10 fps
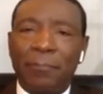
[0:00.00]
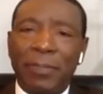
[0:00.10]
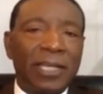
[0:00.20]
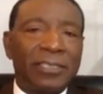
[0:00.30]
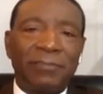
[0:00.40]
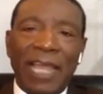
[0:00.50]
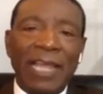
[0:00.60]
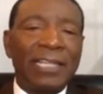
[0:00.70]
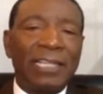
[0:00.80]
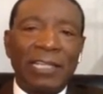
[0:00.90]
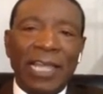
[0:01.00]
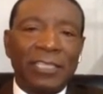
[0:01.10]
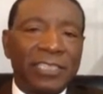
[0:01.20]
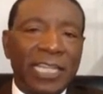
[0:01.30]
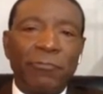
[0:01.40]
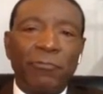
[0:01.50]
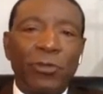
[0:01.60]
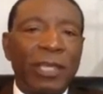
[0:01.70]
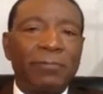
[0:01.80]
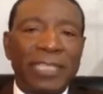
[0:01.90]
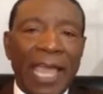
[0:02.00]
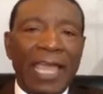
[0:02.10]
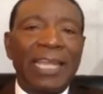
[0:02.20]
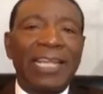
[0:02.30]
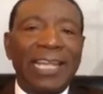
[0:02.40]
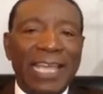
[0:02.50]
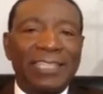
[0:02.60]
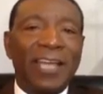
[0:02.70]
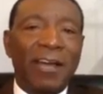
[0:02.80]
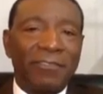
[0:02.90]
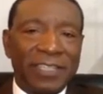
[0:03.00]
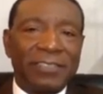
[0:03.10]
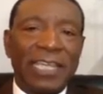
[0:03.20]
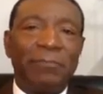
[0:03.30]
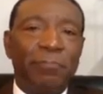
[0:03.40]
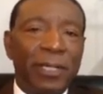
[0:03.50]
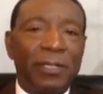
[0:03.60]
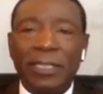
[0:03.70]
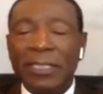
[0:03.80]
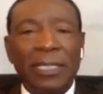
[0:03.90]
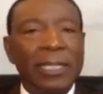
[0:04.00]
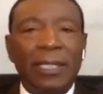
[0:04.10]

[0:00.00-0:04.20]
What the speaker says: Because if they let the Lakers steamroll them tonight and the Lakers' confidence keep building,